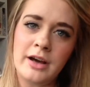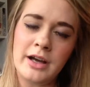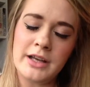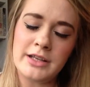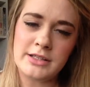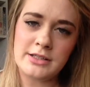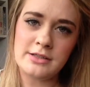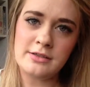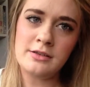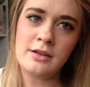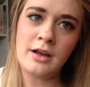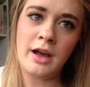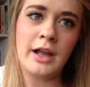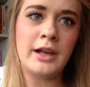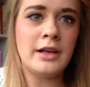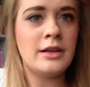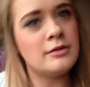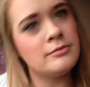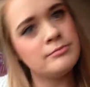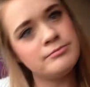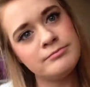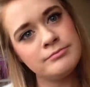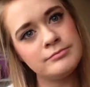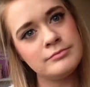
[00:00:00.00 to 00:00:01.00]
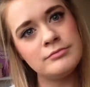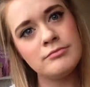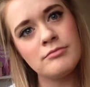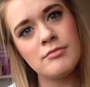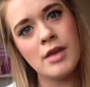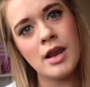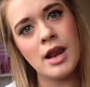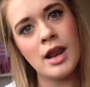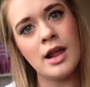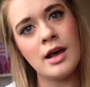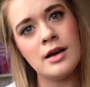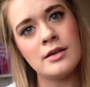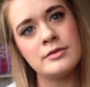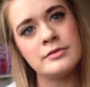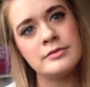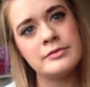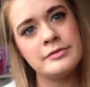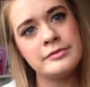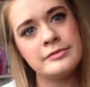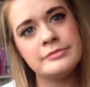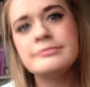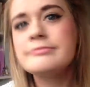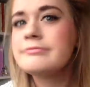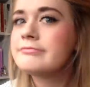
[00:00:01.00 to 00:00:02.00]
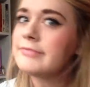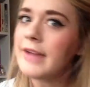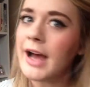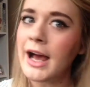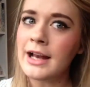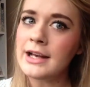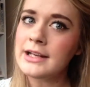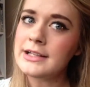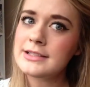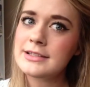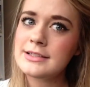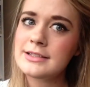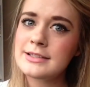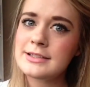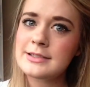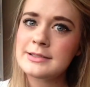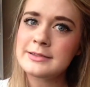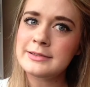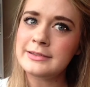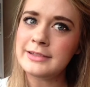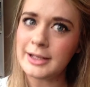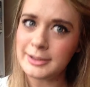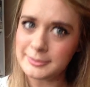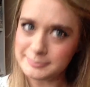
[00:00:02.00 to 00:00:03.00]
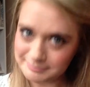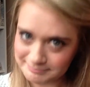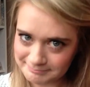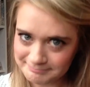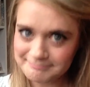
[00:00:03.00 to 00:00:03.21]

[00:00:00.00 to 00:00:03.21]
I love Alice. Yeah.